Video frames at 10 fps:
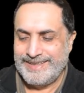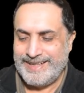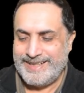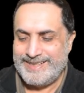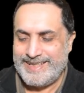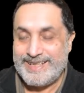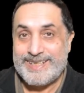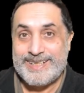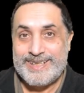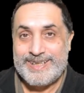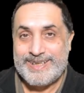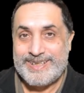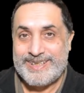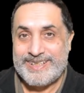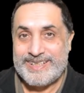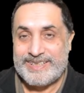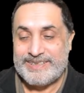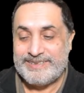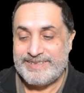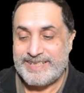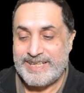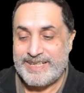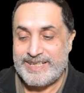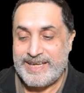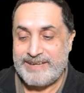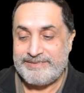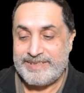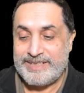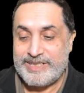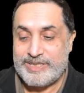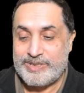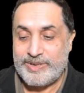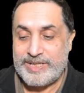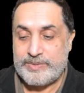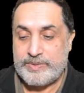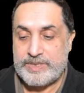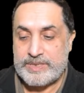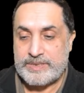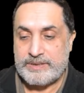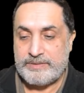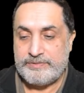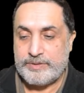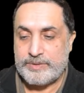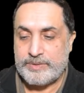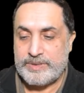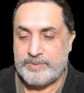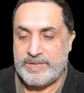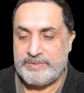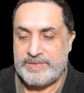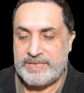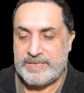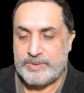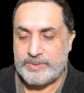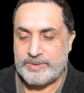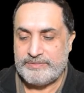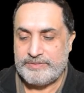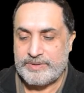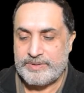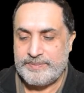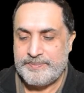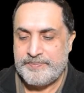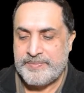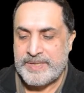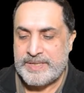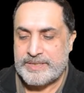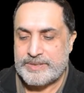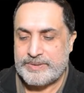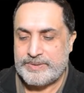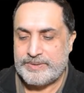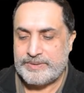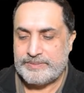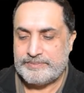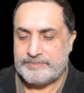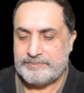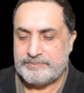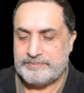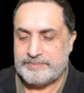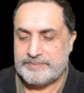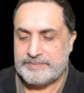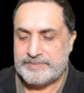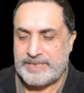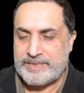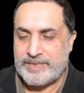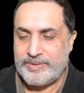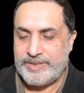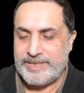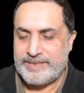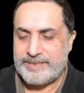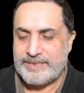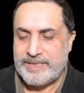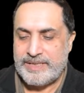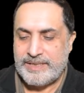And then we can have another choice, which is photo, the way we took the photo. So that's how it is.